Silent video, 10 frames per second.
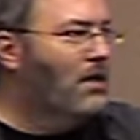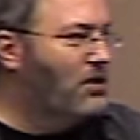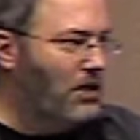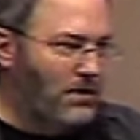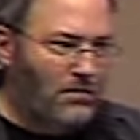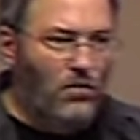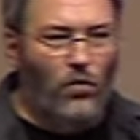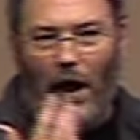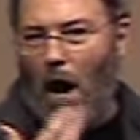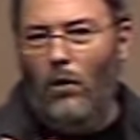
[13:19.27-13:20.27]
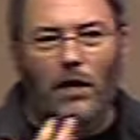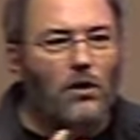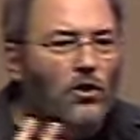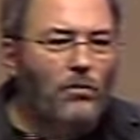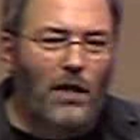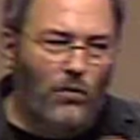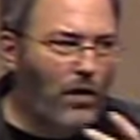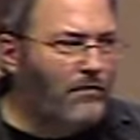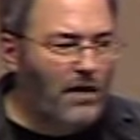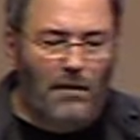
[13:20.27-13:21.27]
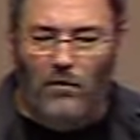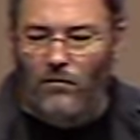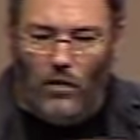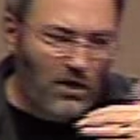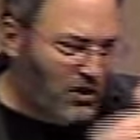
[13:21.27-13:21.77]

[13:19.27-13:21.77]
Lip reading: she's growling a little bit, roughening up her voice,